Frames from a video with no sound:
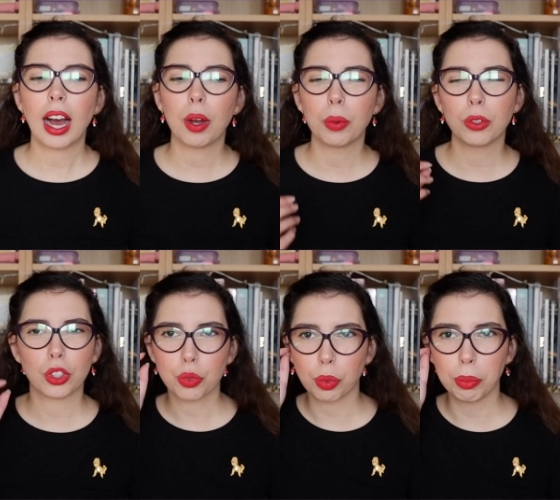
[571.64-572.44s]
I will
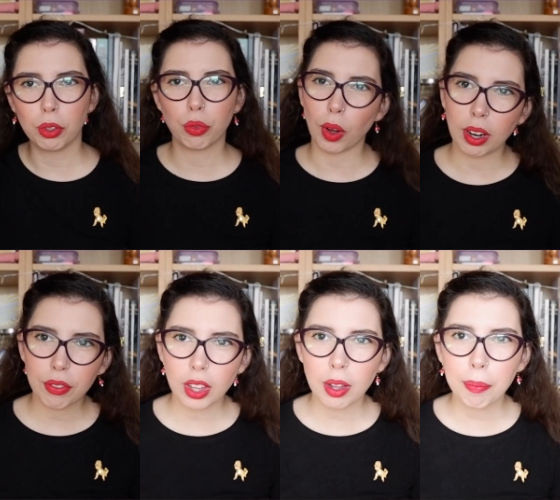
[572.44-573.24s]
just remove one
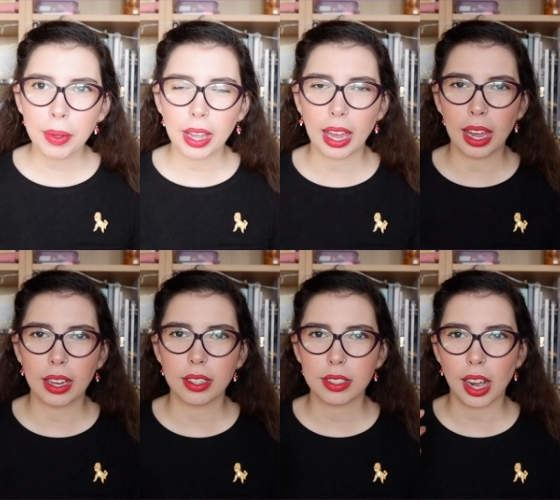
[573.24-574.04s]
of them,
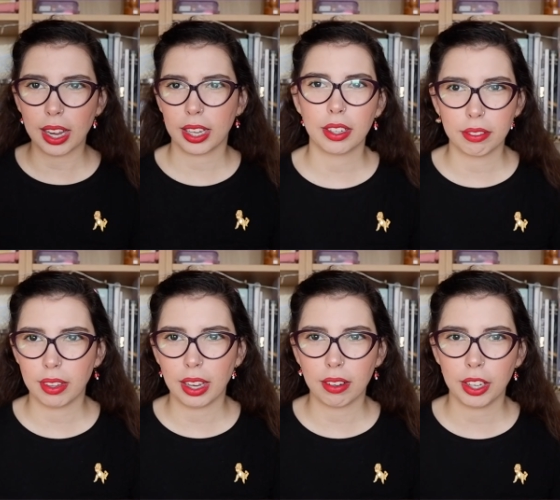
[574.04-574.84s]
and I
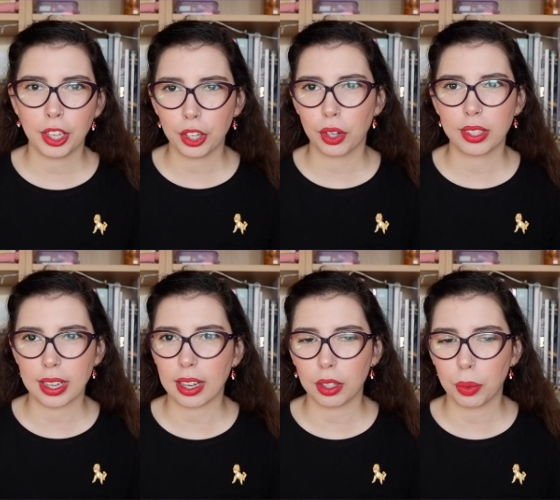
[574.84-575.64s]
can then hear
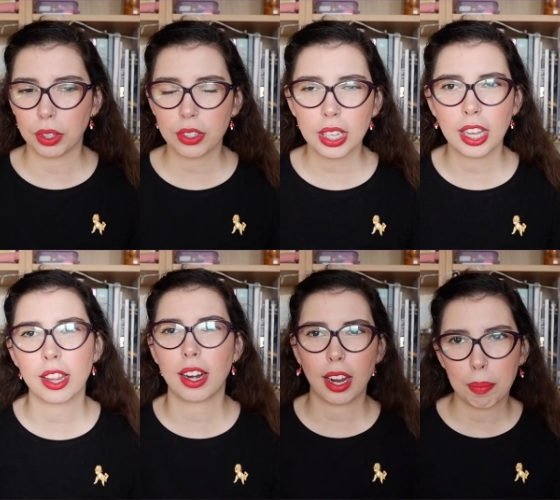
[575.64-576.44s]
exactly what they're saying,
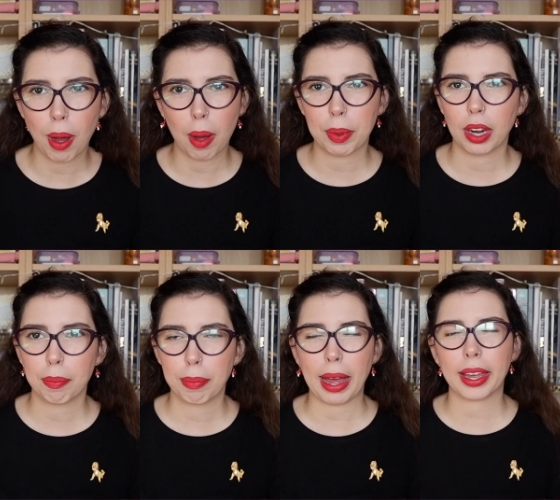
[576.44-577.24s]
and then I can pop it
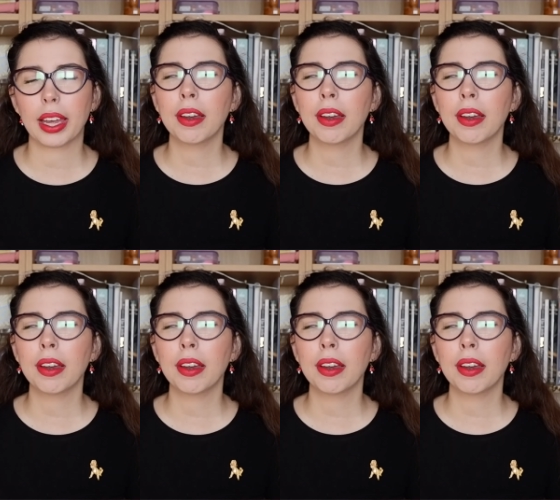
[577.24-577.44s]
back